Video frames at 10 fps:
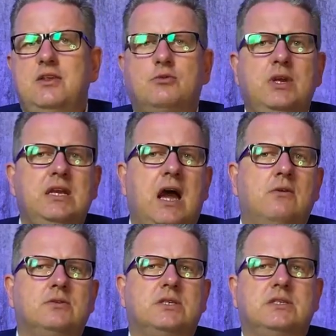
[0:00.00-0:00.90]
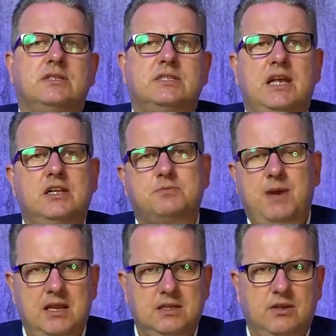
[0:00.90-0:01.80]
the greenhouses and sales
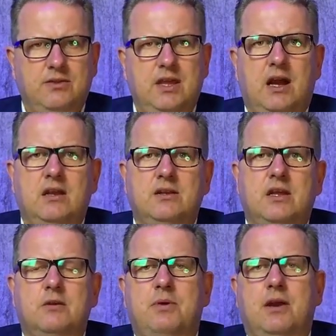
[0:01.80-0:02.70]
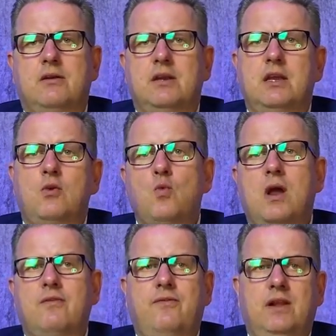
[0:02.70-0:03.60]
pallets on the island are apparently
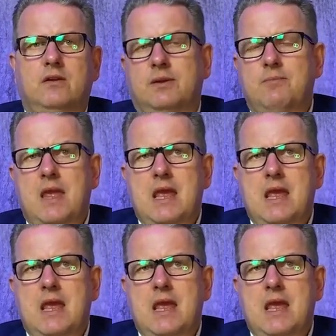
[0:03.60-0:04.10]
well filled.